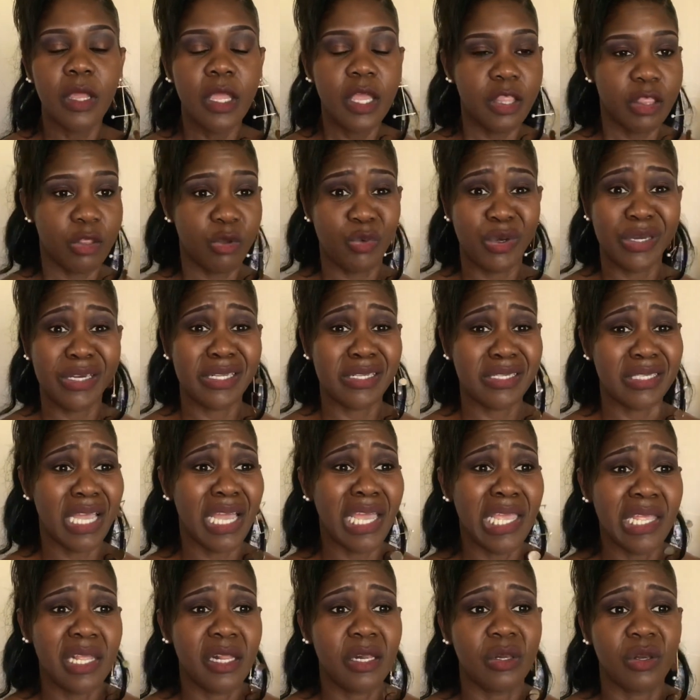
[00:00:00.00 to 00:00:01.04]
the
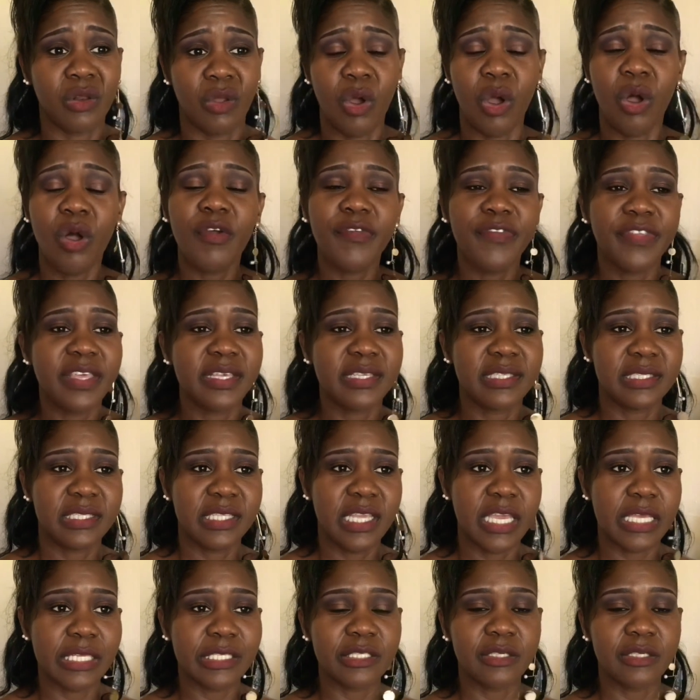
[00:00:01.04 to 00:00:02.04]
recycle, all these things.